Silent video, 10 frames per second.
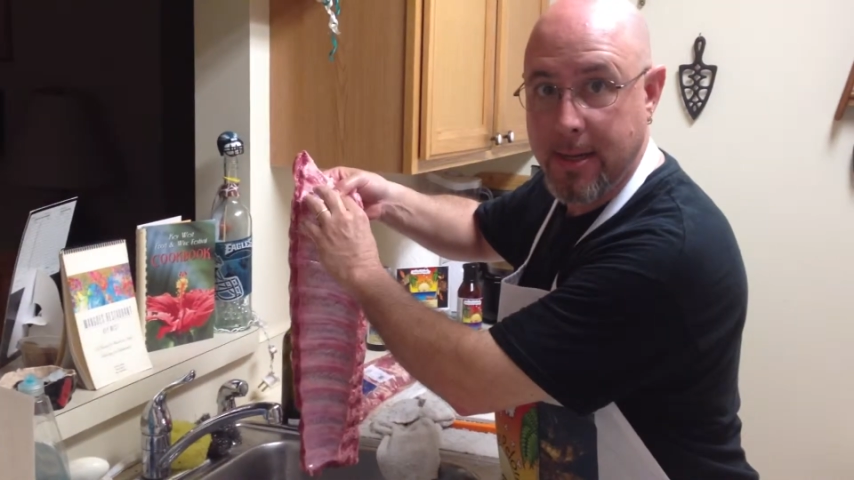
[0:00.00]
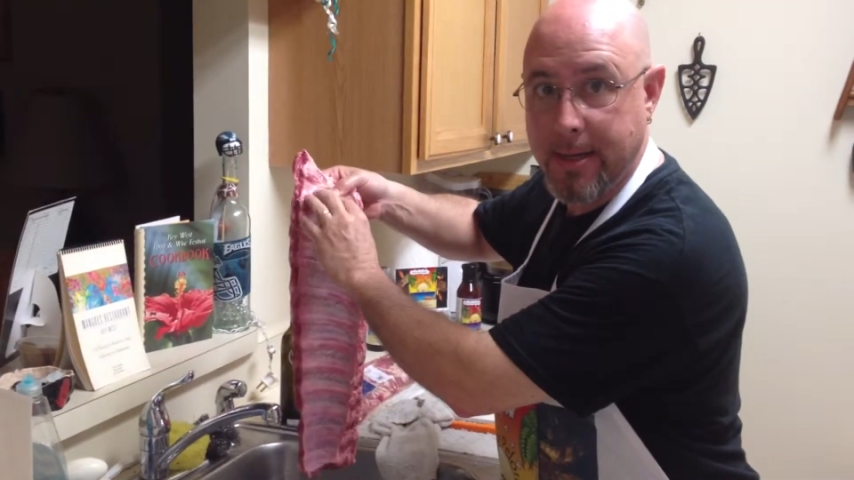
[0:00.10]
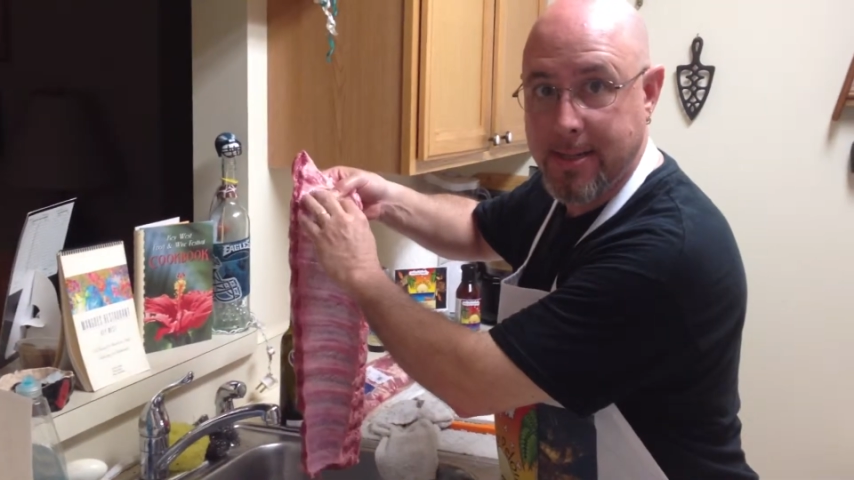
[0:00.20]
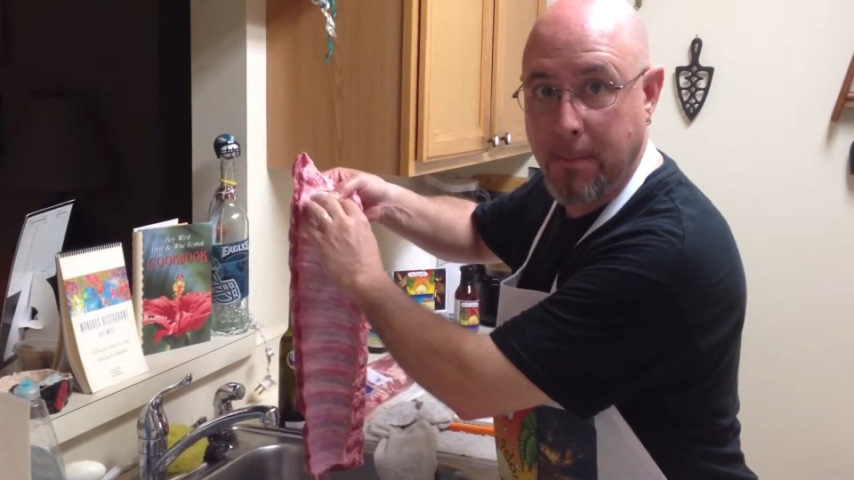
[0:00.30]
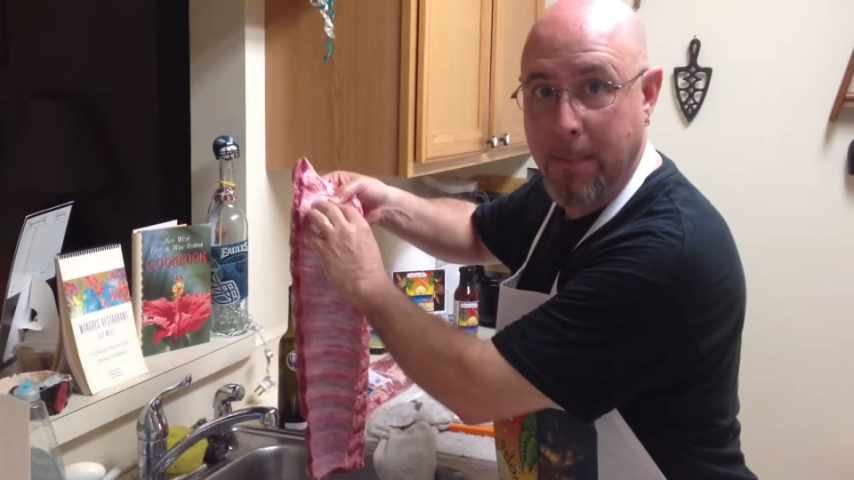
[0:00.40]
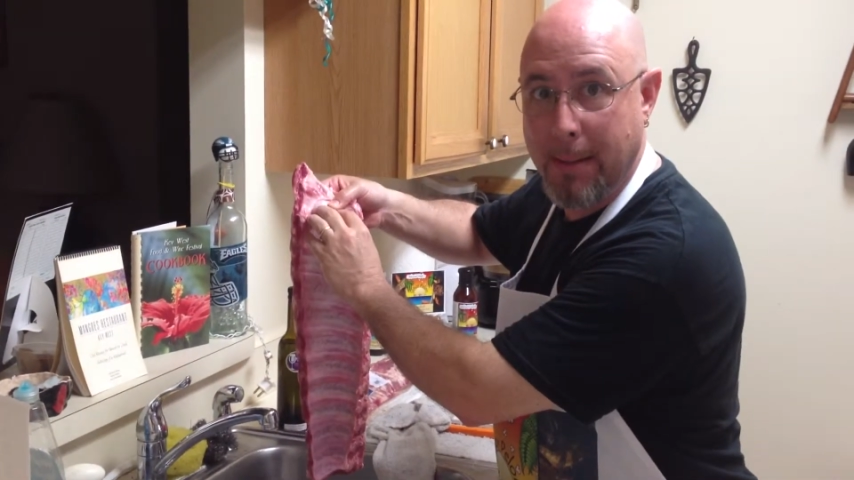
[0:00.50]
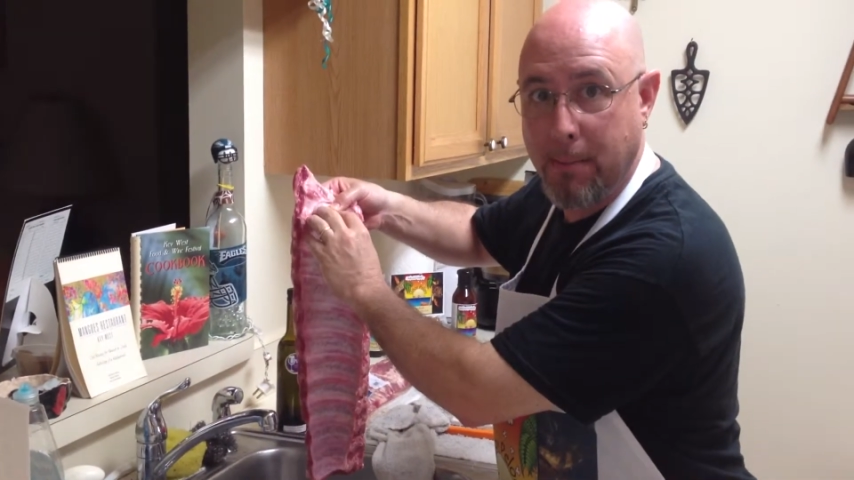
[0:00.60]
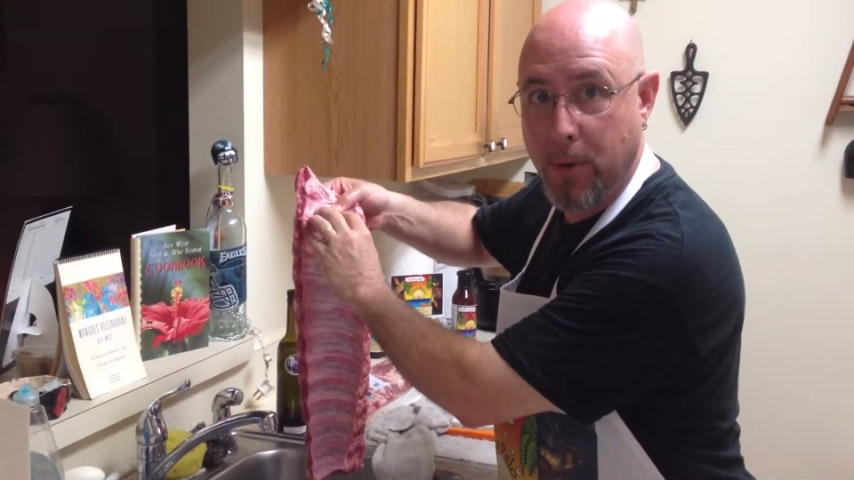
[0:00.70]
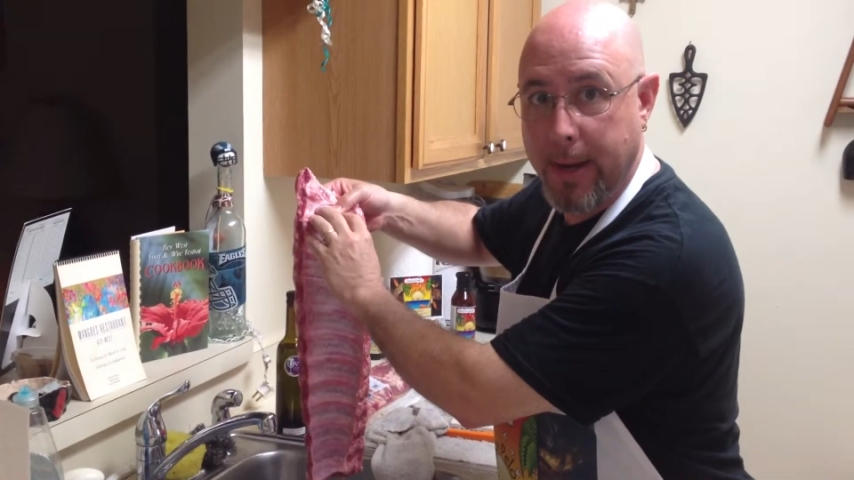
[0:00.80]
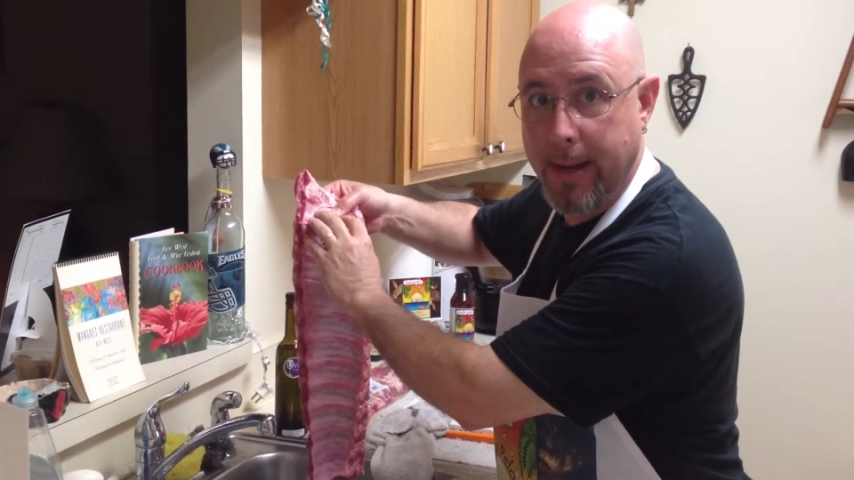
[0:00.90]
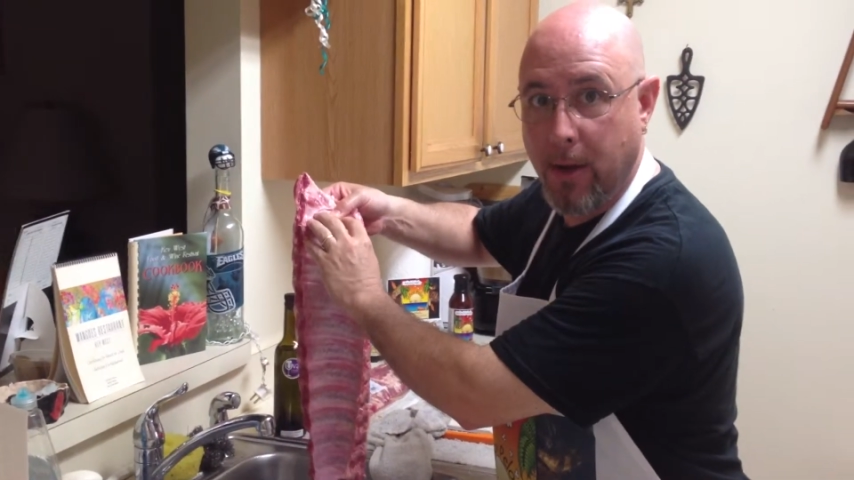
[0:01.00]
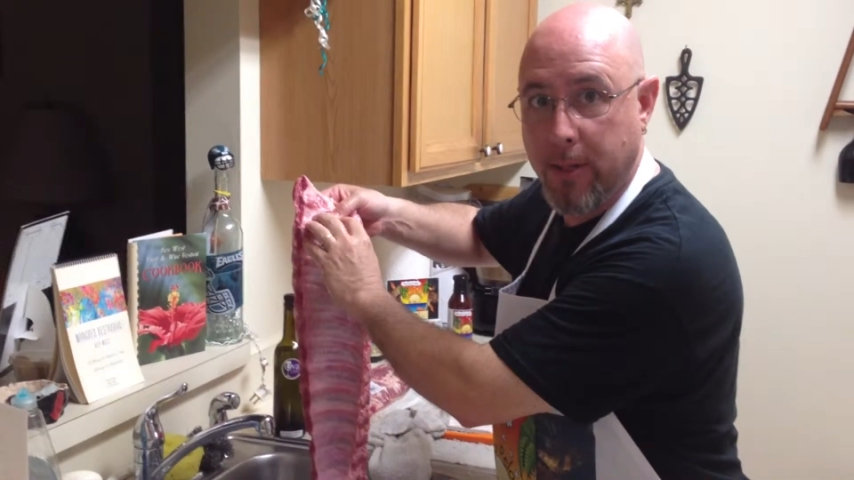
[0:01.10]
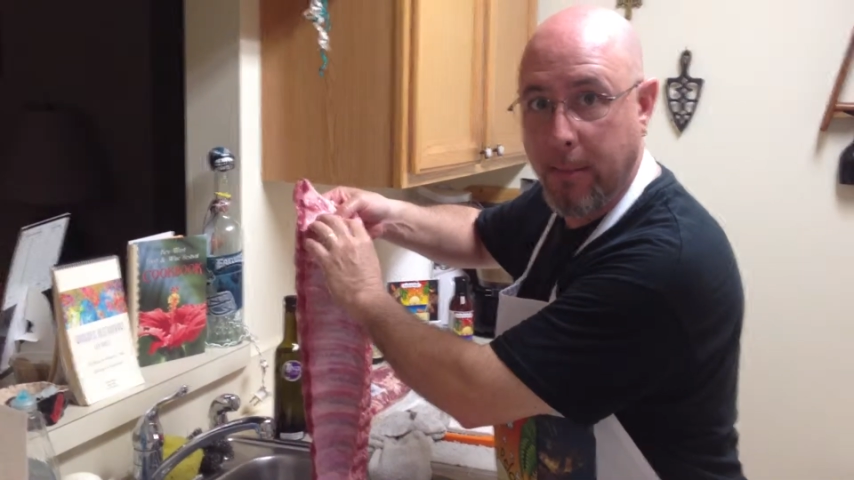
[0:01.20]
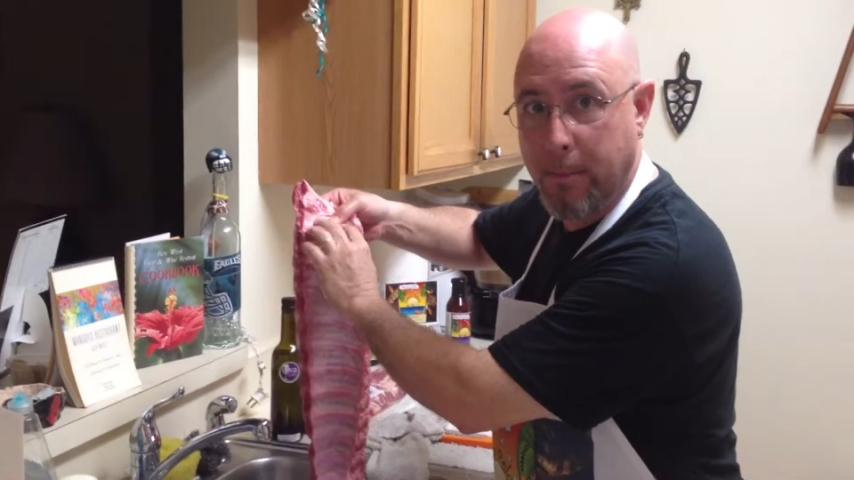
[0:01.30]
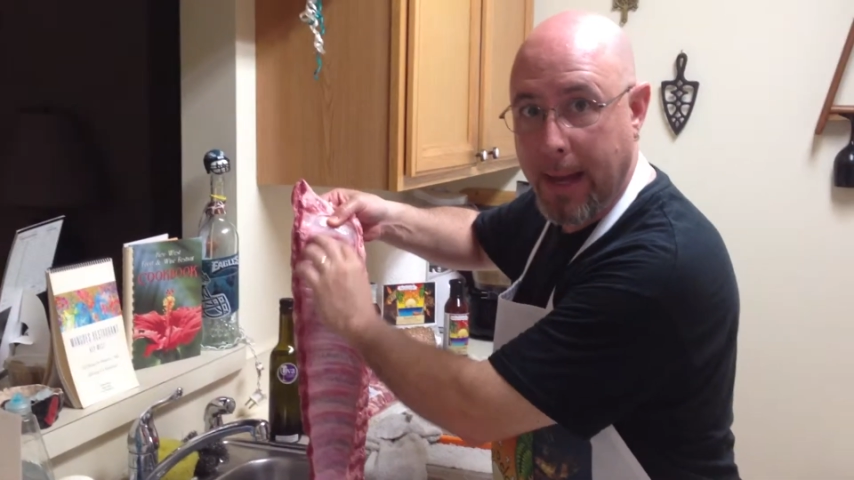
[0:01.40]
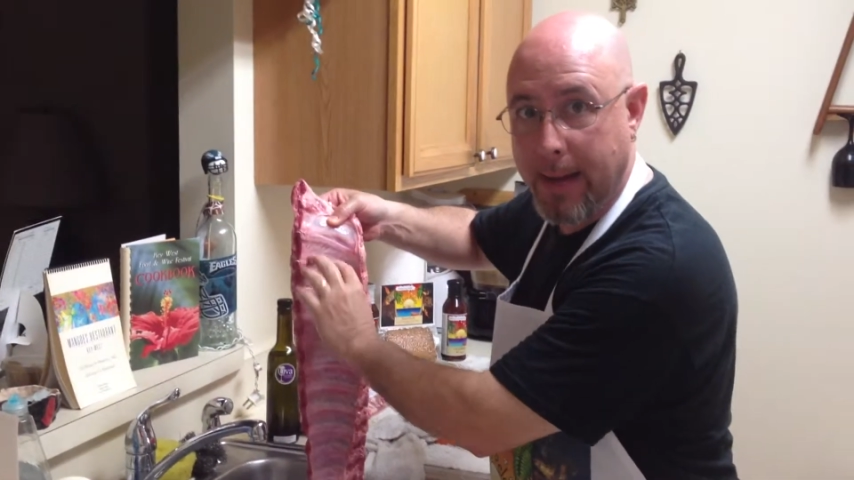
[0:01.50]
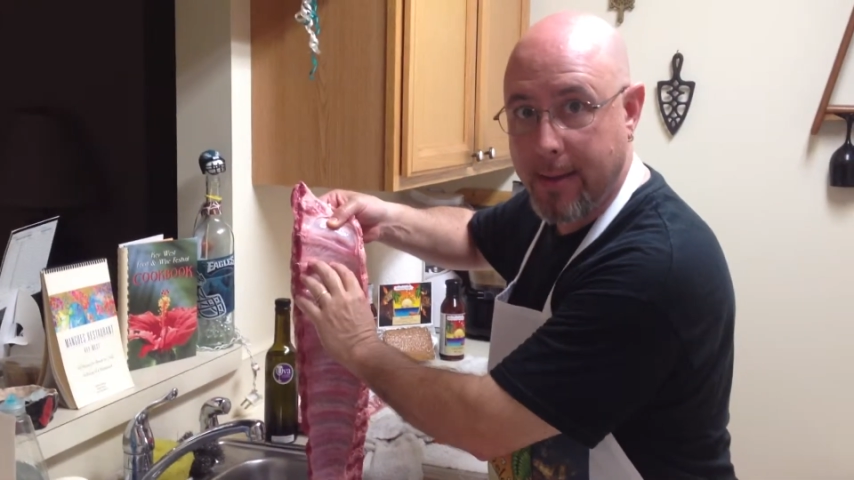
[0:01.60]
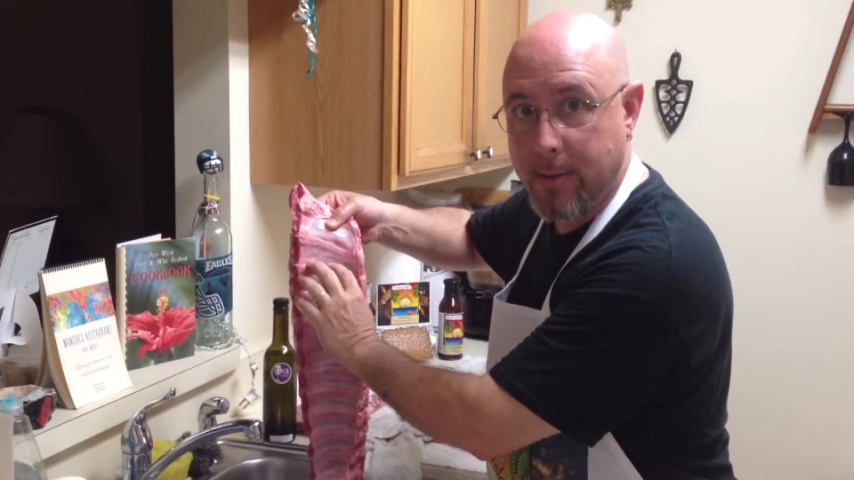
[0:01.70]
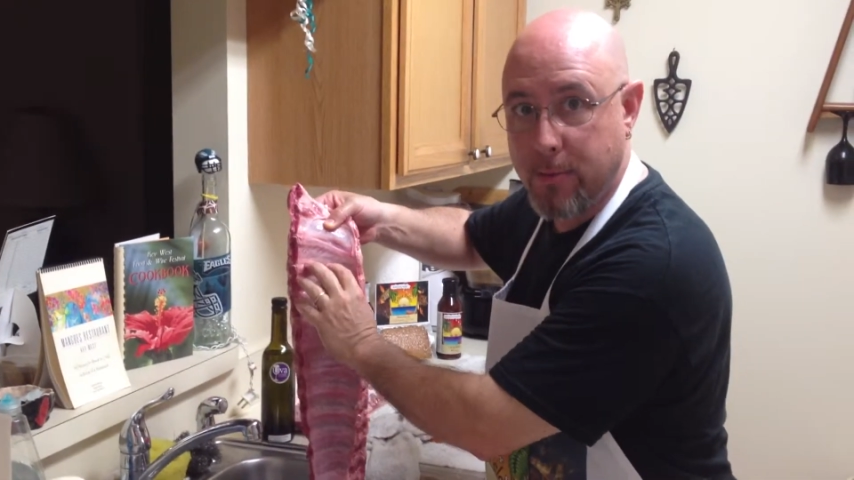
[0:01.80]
It's a membrane on the back of the